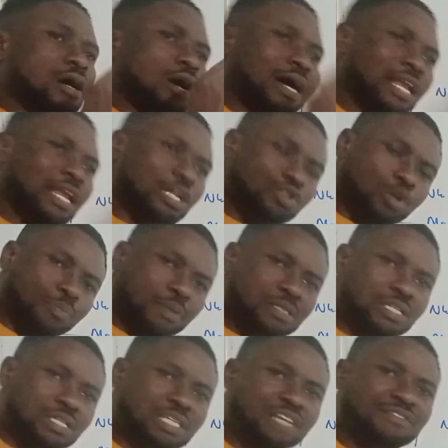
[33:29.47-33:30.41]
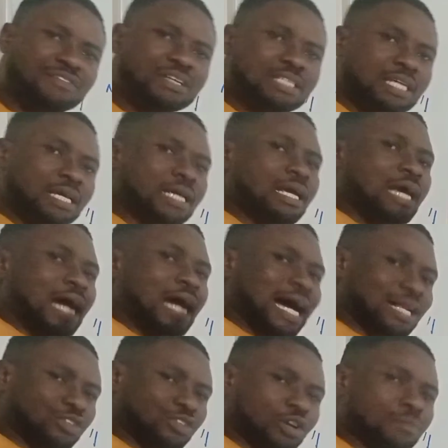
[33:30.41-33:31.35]
electropositivity,
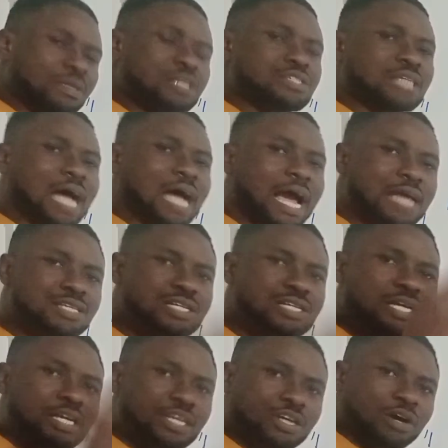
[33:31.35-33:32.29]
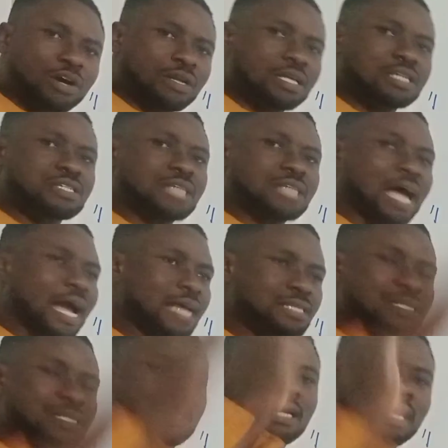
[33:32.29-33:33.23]
atomic size, ionic
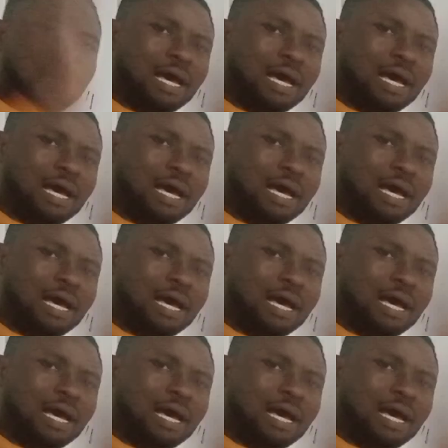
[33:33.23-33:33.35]
size,